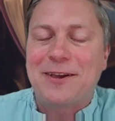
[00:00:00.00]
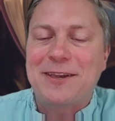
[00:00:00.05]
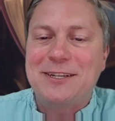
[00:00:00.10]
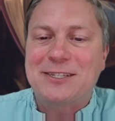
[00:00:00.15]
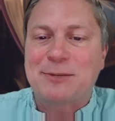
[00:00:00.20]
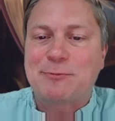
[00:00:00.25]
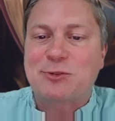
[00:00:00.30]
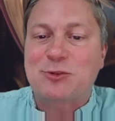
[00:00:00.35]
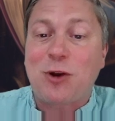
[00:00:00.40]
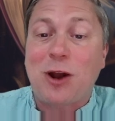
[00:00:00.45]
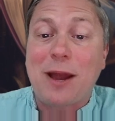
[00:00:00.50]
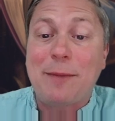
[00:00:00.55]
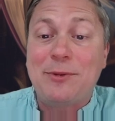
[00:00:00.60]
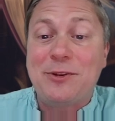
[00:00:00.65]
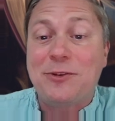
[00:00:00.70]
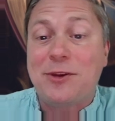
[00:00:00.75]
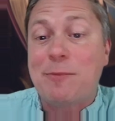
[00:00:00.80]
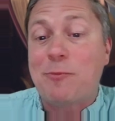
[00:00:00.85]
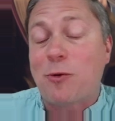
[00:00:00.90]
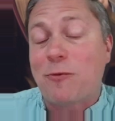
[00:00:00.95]
hit subscribe
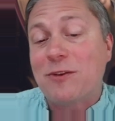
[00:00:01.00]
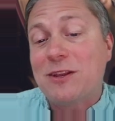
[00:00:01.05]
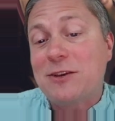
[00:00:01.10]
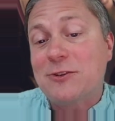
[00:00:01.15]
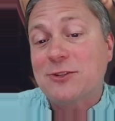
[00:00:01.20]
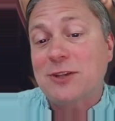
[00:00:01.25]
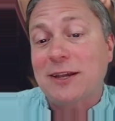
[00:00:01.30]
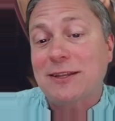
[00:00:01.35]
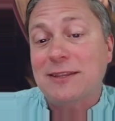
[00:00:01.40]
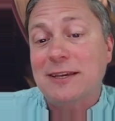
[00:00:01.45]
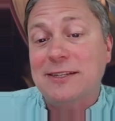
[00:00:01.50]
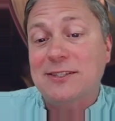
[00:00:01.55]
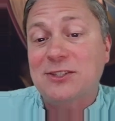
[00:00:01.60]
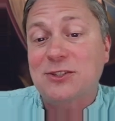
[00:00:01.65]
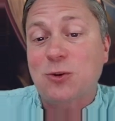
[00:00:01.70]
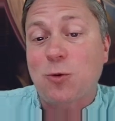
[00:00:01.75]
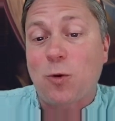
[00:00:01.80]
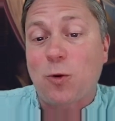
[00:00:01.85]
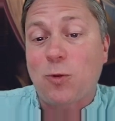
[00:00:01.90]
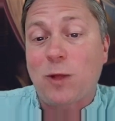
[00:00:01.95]
and you get more videos like
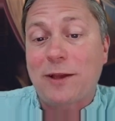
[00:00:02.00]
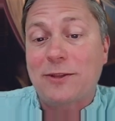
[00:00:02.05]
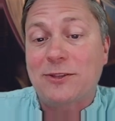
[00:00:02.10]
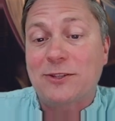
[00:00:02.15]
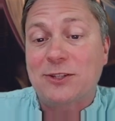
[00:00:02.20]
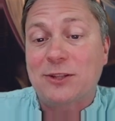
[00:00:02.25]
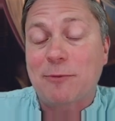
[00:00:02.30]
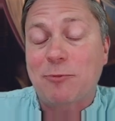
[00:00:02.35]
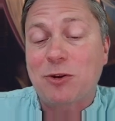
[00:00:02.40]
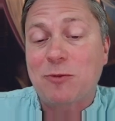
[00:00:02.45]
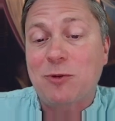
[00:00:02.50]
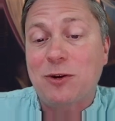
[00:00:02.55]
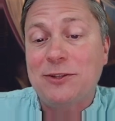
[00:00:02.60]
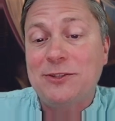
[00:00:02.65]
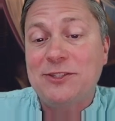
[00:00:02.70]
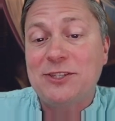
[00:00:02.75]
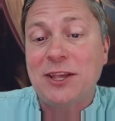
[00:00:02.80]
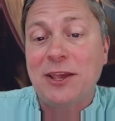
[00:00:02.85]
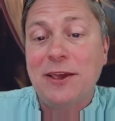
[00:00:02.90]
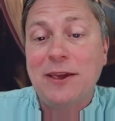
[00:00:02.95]
this, or like the celebrity
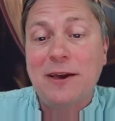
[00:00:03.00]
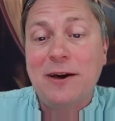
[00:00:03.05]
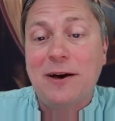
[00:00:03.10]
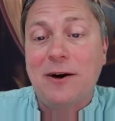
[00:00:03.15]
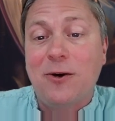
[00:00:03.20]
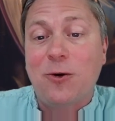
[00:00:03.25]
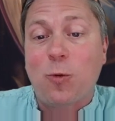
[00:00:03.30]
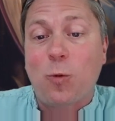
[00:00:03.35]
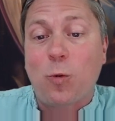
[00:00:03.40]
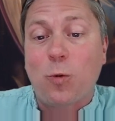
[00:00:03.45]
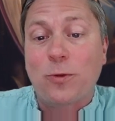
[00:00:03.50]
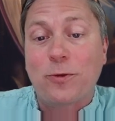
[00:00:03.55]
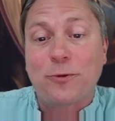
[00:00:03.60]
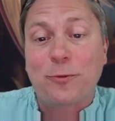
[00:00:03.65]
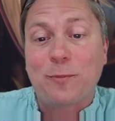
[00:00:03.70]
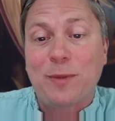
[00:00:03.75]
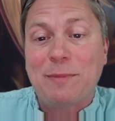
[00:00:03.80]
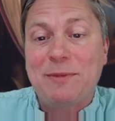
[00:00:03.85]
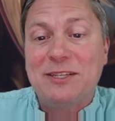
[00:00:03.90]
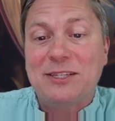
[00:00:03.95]
ones, or
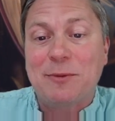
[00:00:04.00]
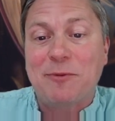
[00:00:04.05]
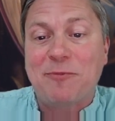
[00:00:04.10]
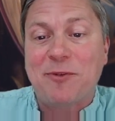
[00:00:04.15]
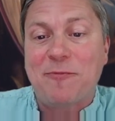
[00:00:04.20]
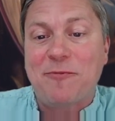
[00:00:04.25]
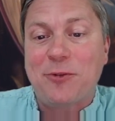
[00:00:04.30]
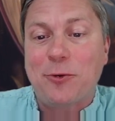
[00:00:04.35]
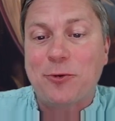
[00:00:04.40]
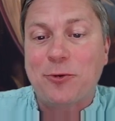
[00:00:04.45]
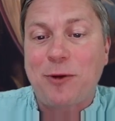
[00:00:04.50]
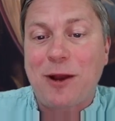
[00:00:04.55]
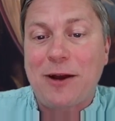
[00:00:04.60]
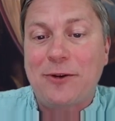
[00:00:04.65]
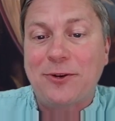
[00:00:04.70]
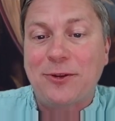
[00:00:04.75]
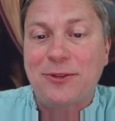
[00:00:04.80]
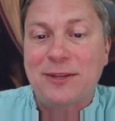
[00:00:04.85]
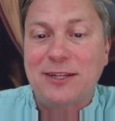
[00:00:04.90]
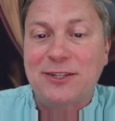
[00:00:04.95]
there may be some of them floating
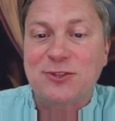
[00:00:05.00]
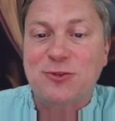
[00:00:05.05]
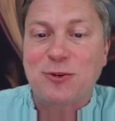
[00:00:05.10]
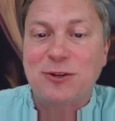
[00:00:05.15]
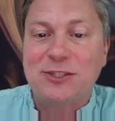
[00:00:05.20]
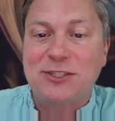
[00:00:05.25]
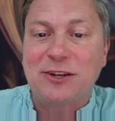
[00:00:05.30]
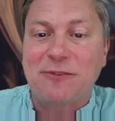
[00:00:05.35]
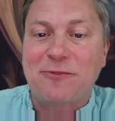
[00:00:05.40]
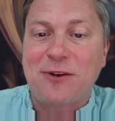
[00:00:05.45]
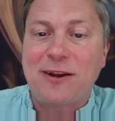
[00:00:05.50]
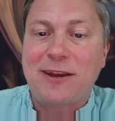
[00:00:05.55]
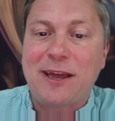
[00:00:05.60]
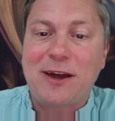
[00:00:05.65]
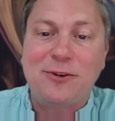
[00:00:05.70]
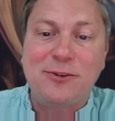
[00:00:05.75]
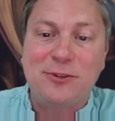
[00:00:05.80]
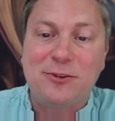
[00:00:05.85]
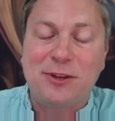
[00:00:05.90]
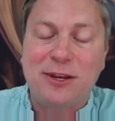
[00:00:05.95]
around on the end screen stuff right
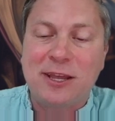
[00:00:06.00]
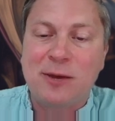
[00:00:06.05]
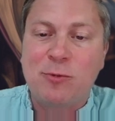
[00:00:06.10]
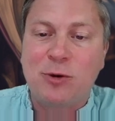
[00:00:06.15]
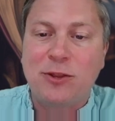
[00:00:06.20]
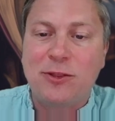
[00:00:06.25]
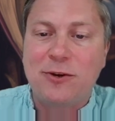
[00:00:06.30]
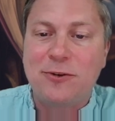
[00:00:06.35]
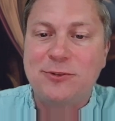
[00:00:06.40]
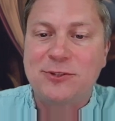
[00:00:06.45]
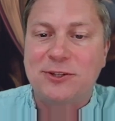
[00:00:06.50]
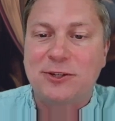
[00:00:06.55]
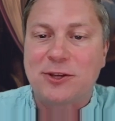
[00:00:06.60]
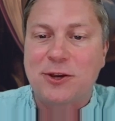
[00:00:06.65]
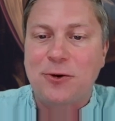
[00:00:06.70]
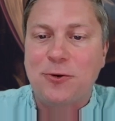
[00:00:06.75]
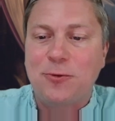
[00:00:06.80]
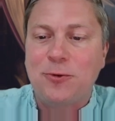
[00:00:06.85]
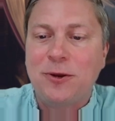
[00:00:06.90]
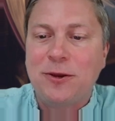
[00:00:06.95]
now, and you can hit one of those and
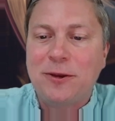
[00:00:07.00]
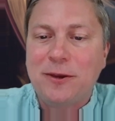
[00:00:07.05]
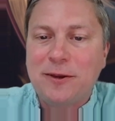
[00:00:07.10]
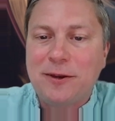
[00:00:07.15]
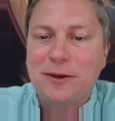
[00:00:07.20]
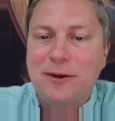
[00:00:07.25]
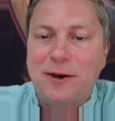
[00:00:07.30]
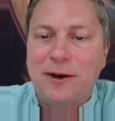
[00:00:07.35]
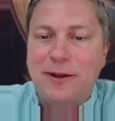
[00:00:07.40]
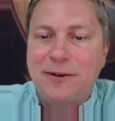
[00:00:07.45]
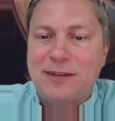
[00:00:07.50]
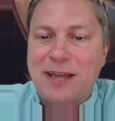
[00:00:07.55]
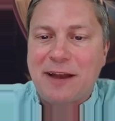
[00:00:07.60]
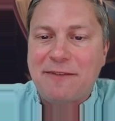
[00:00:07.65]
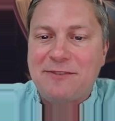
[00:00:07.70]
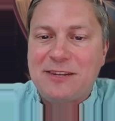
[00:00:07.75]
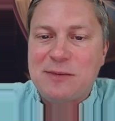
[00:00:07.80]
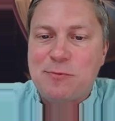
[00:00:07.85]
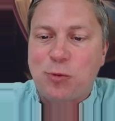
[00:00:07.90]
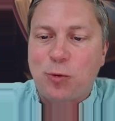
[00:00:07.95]
go
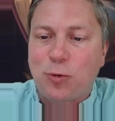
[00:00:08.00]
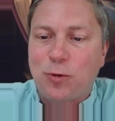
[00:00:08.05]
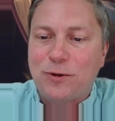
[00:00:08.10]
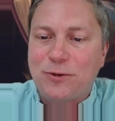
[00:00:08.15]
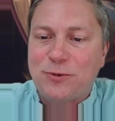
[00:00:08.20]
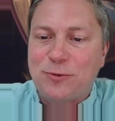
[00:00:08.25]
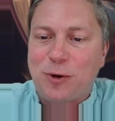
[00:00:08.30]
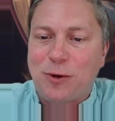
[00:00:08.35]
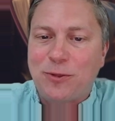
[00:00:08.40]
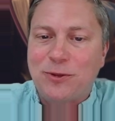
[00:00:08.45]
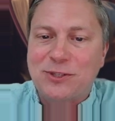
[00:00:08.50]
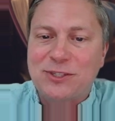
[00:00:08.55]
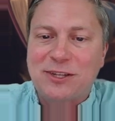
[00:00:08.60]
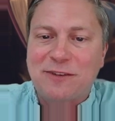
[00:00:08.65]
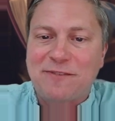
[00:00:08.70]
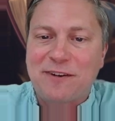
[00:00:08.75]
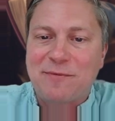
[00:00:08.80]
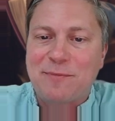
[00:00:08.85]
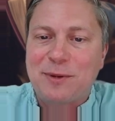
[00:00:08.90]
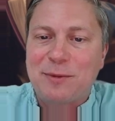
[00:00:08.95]
dive deeper into all the
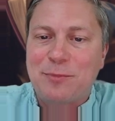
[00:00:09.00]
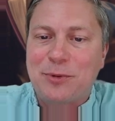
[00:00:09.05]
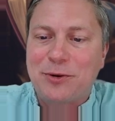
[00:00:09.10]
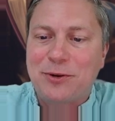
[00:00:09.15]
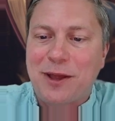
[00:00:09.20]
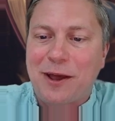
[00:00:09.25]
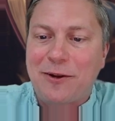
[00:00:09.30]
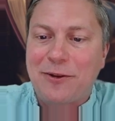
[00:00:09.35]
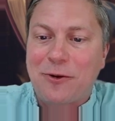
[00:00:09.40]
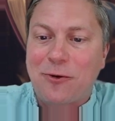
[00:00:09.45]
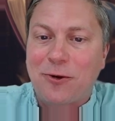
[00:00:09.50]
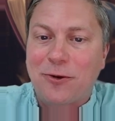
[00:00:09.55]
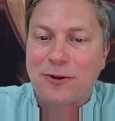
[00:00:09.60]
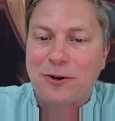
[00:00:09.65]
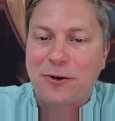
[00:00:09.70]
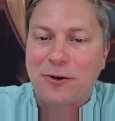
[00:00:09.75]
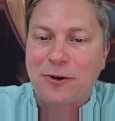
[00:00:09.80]
stuff I've been putting out here on